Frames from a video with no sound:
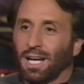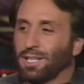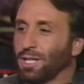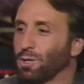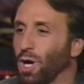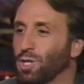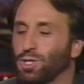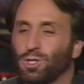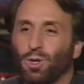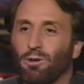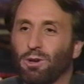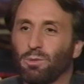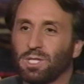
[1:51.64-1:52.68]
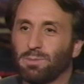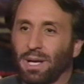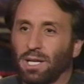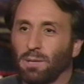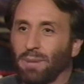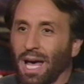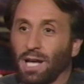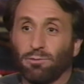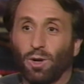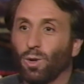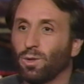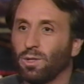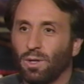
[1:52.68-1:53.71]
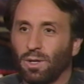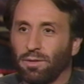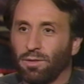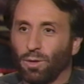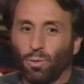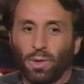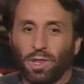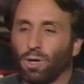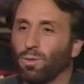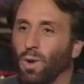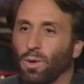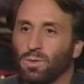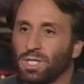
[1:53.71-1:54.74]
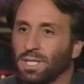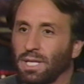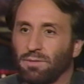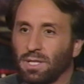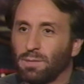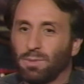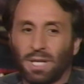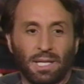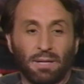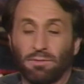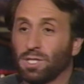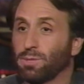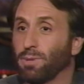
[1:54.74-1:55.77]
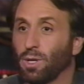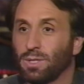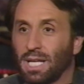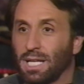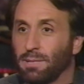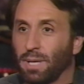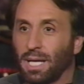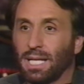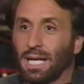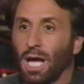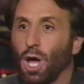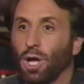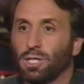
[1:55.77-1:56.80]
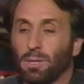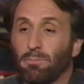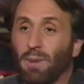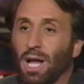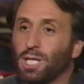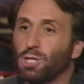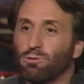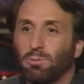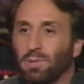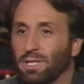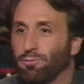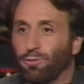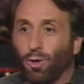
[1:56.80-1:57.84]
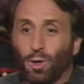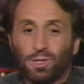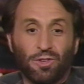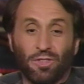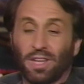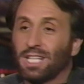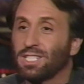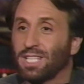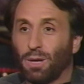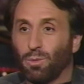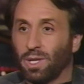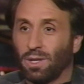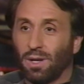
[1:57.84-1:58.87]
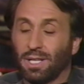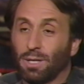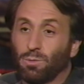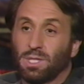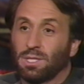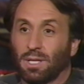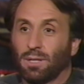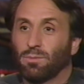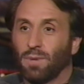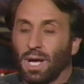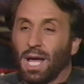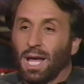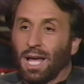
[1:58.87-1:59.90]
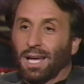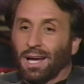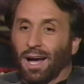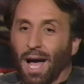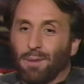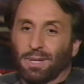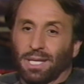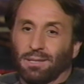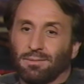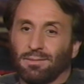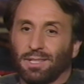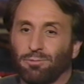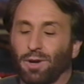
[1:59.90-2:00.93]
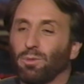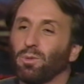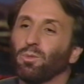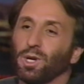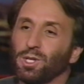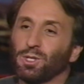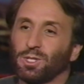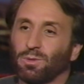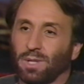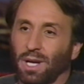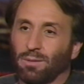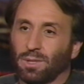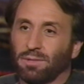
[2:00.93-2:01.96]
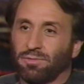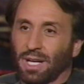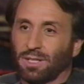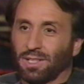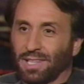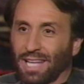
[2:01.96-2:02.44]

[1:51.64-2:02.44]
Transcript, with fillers: The, a story was made up out of whole cloth with quotes given to me. I never spoke to anybody. Demonstrably false things that went on. It was, it, I mean, if I were more used to it, I would have found it